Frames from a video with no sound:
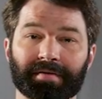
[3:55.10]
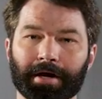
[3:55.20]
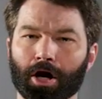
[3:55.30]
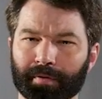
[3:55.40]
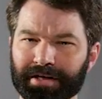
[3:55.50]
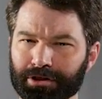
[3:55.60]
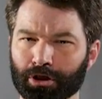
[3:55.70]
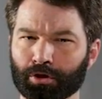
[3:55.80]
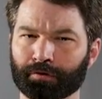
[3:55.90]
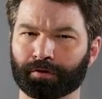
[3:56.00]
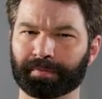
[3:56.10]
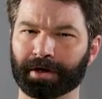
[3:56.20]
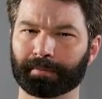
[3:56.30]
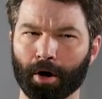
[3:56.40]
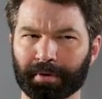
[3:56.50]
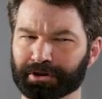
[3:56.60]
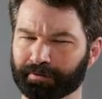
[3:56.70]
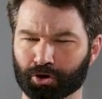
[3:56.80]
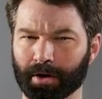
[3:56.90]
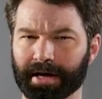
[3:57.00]
they are rescued from their moment
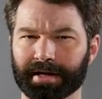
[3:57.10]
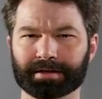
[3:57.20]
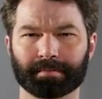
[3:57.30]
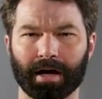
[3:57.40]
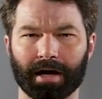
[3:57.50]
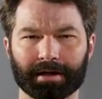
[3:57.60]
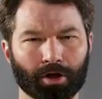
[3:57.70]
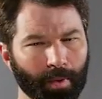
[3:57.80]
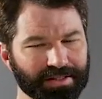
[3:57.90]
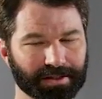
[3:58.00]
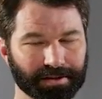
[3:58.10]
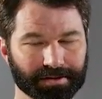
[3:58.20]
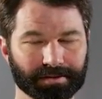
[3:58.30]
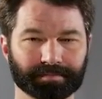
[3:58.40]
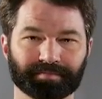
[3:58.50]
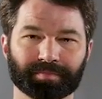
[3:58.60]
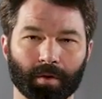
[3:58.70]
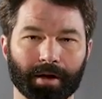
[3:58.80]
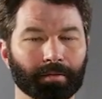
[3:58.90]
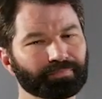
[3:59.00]
of dread by coincidence.
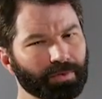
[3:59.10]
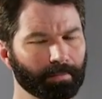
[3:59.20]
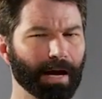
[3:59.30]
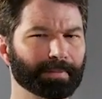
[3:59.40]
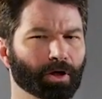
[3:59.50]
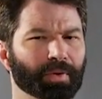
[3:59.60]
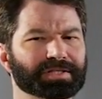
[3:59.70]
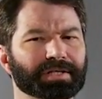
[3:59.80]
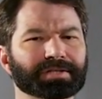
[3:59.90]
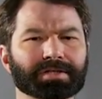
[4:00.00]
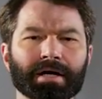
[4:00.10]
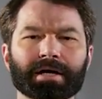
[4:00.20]
Well, maybe coincidence.